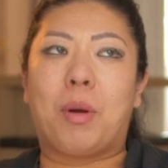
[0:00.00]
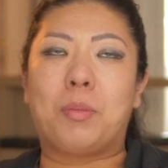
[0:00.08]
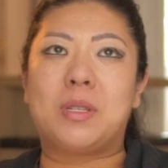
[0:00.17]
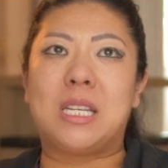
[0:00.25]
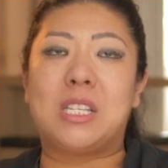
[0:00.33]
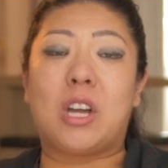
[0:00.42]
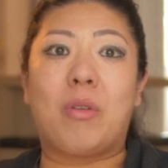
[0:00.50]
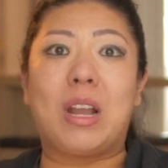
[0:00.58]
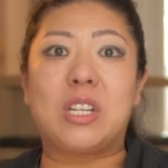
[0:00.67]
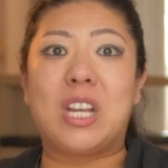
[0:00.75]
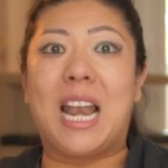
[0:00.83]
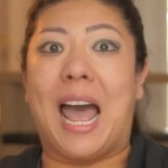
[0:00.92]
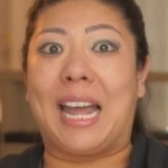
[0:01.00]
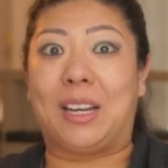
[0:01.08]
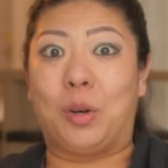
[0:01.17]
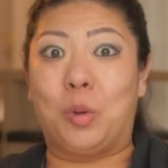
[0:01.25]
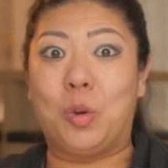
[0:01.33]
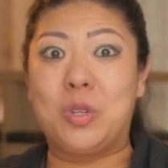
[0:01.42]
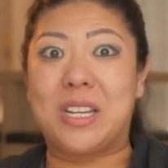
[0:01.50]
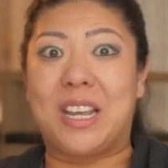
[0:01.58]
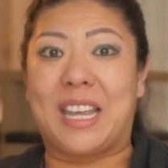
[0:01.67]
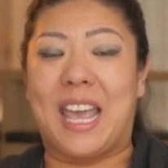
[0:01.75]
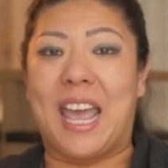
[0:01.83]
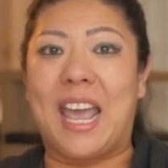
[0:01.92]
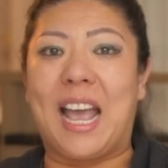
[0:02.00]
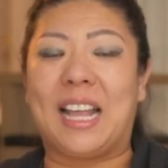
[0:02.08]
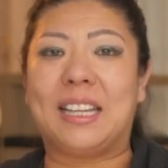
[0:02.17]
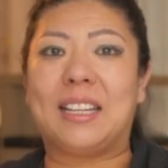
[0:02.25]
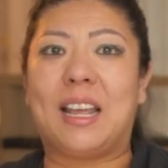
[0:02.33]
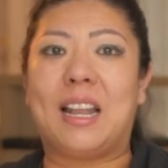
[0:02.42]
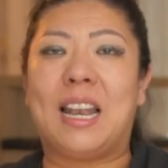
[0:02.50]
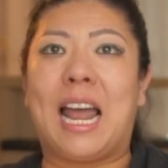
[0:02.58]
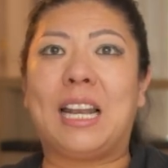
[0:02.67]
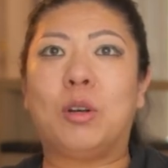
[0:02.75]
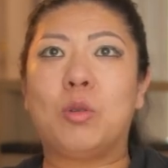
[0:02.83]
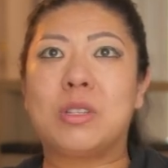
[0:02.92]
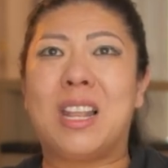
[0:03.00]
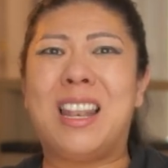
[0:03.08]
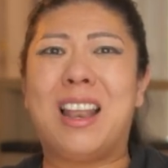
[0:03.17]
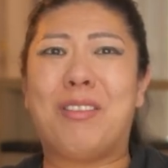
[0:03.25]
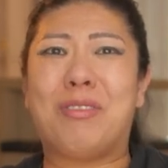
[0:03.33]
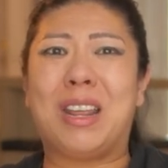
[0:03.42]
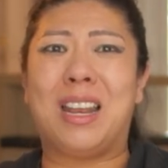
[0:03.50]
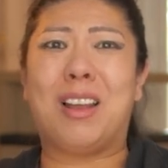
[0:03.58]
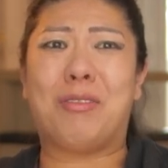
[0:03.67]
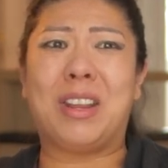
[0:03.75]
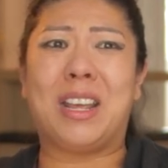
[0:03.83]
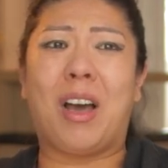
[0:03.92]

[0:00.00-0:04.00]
property direct to landlord, okay, and landlord's a lovely